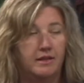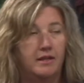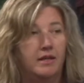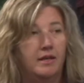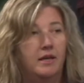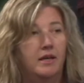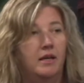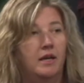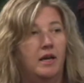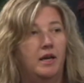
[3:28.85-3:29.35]

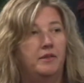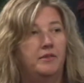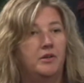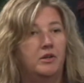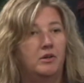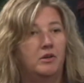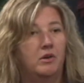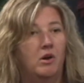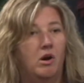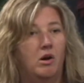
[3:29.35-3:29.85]
Okay. And
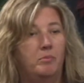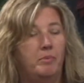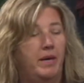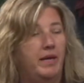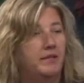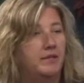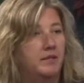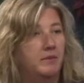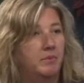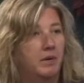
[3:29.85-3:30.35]
they're all
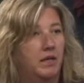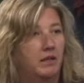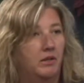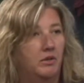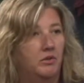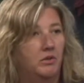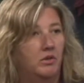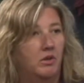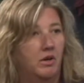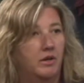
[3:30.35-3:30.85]
painted by
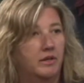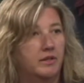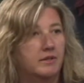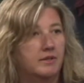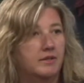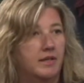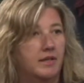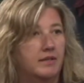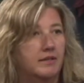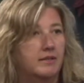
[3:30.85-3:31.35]
local
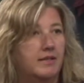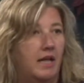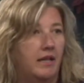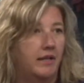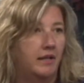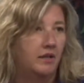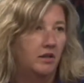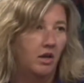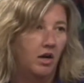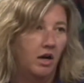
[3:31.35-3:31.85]
artists like Sally
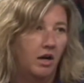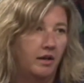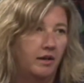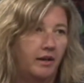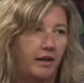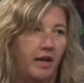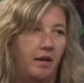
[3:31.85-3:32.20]
Clark